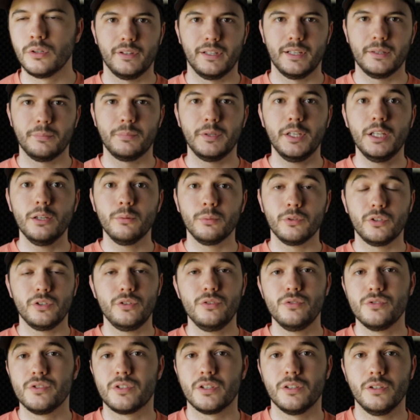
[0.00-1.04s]
like be able to
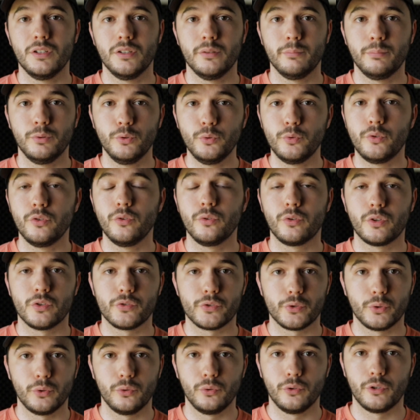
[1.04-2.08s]
use a Bluetooth
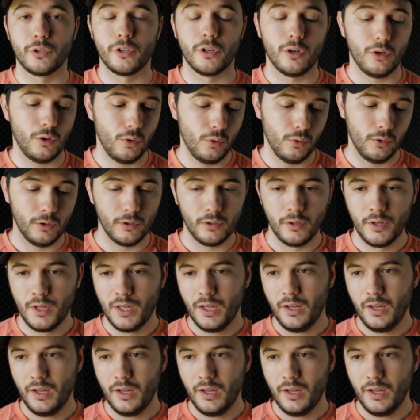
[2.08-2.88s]
controller or